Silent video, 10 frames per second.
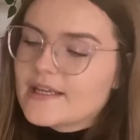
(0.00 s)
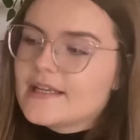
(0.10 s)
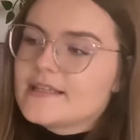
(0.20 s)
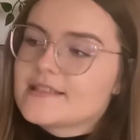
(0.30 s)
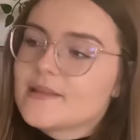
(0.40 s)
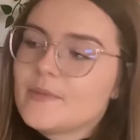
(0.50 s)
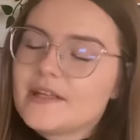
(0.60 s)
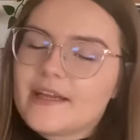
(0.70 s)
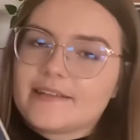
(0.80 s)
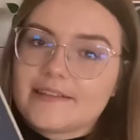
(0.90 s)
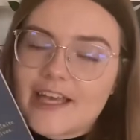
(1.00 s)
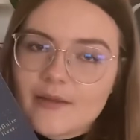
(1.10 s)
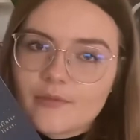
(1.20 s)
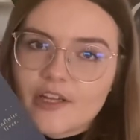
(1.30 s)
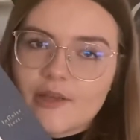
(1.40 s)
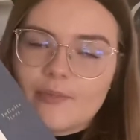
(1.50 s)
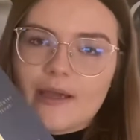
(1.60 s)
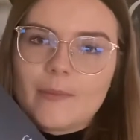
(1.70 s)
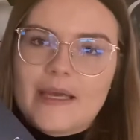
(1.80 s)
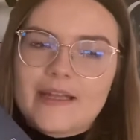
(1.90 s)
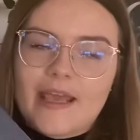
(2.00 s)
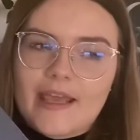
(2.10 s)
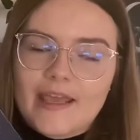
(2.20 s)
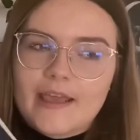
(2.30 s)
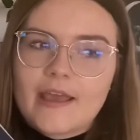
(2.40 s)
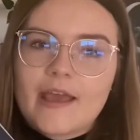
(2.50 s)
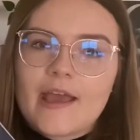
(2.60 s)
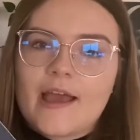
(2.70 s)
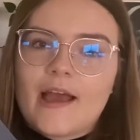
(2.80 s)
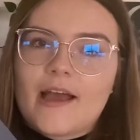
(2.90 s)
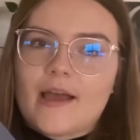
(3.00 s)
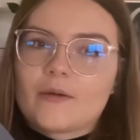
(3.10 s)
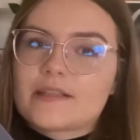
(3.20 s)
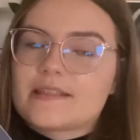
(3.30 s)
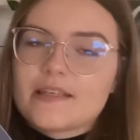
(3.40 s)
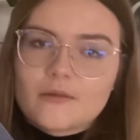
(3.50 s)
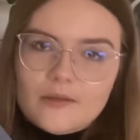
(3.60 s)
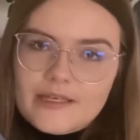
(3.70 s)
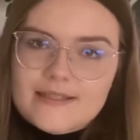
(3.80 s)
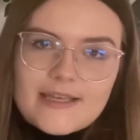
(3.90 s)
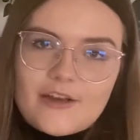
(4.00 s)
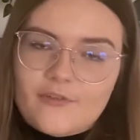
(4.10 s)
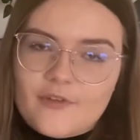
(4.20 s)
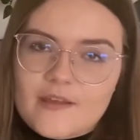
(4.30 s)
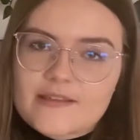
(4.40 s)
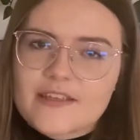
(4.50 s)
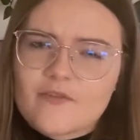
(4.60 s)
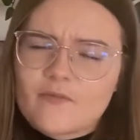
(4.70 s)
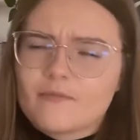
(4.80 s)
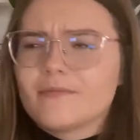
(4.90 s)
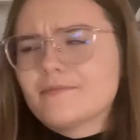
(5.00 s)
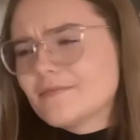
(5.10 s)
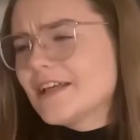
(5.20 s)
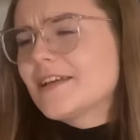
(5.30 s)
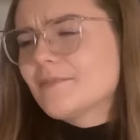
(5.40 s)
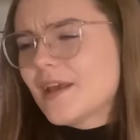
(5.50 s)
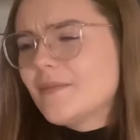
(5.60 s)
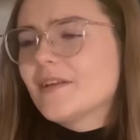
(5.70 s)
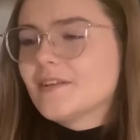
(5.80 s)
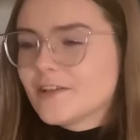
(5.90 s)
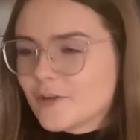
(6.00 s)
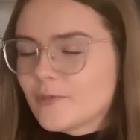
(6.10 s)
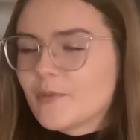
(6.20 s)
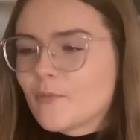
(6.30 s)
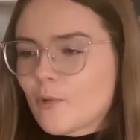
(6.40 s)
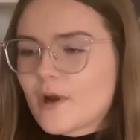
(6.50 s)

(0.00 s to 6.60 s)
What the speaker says: is The Midnight Library by Haig. I was equally excited for this, like maybe a little bit more